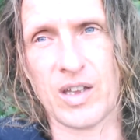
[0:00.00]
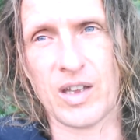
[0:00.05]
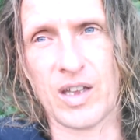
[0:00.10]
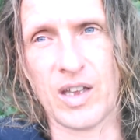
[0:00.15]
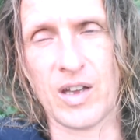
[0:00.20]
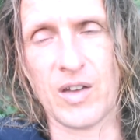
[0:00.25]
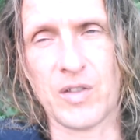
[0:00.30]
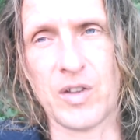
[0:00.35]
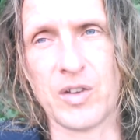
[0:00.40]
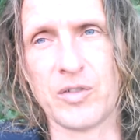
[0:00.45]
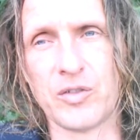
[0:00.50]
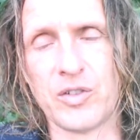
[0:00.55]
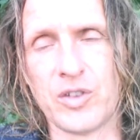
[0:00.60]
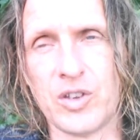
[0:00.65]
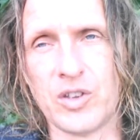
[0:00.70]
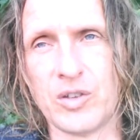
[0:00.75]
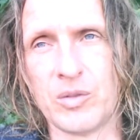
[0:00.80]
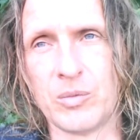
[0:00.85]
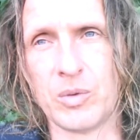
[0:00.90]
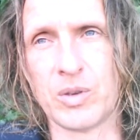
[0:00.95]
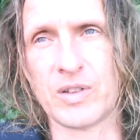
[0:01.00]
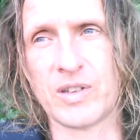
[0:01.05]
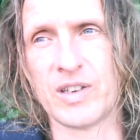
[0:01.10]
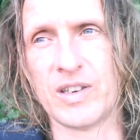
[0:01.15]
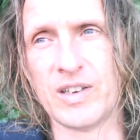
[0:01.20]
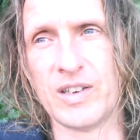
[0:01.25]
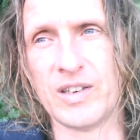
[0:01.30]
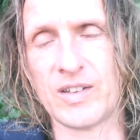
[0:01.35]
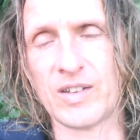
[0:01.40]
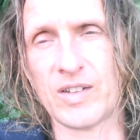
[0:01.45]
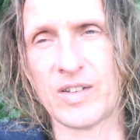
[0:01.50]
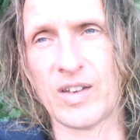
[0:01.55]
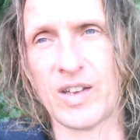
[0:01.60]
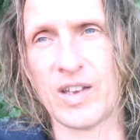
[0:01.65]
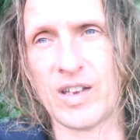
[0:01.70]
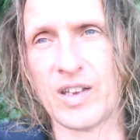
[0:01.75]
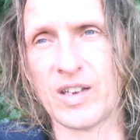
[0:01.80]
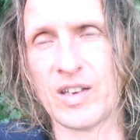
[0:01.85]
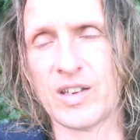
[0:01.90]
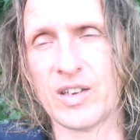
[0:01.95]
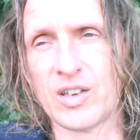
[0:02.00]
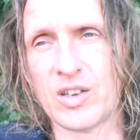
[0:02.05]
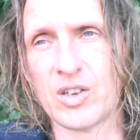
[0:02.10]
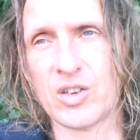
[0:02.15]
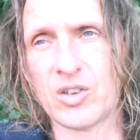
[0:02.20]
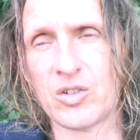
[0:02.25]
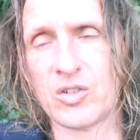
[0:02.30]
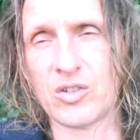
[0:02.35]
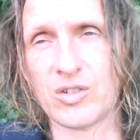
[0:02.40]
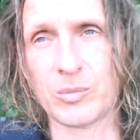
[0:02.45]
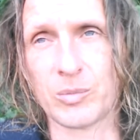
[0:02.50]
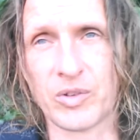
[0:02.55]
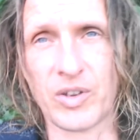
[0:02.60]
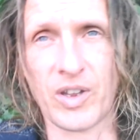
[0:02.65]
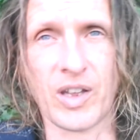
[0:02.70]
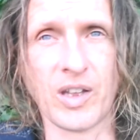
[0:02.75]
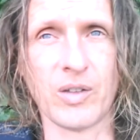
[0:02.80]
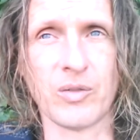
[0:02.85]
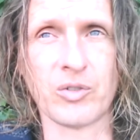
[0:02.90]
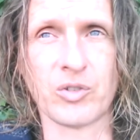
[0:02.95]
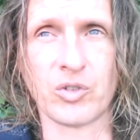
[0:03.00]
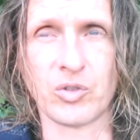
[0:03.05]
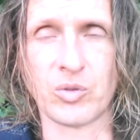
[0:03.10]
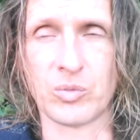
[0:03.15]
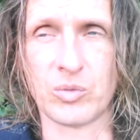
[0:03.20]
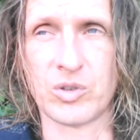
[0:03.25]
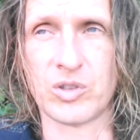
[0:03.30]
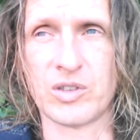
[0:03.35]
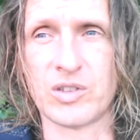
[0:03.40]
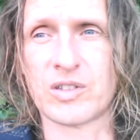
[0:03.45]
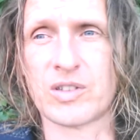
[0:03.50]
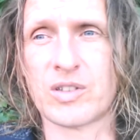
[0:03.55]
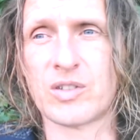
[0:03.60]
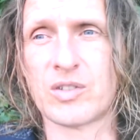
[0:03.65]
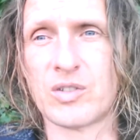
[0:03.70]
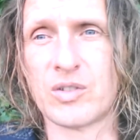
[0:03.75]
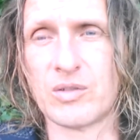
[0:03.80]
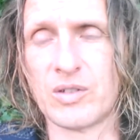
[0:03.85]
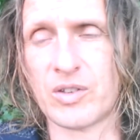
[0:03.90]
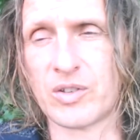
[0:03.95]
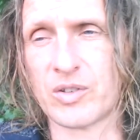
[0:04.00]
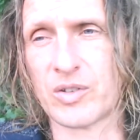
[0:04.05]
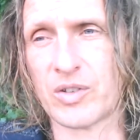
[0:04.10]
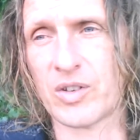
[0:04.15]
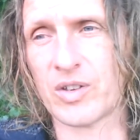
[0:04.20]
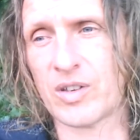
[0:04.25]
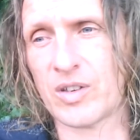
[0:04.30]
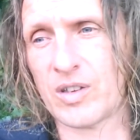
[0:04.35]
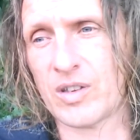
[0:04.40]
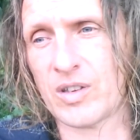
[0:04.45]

how they feel and what they need to say to themselves, to the world, to others,